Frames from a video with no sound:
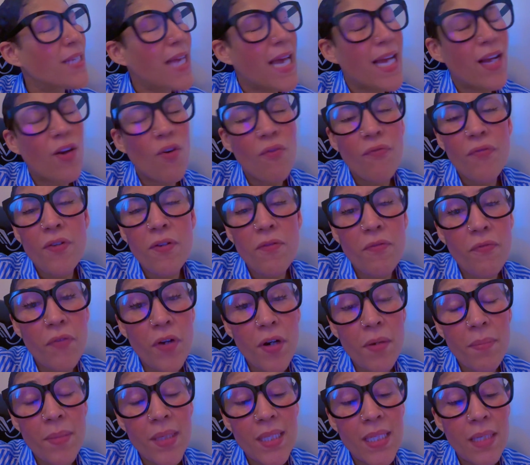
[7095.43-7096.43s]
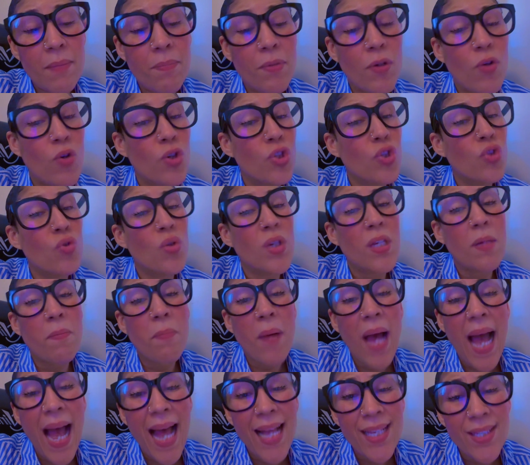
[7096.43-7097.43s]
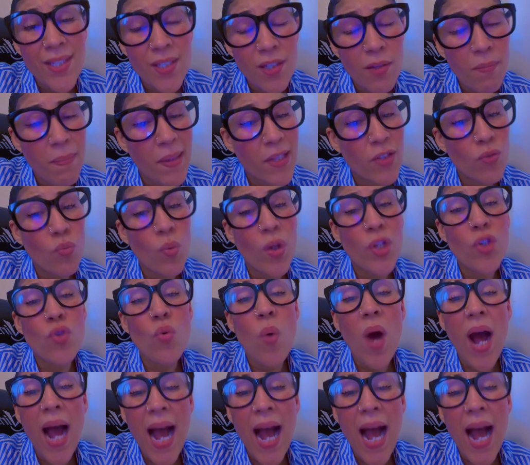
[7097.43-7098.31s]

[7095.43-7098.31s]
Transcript: same cycle of infirmity, because you keep asking,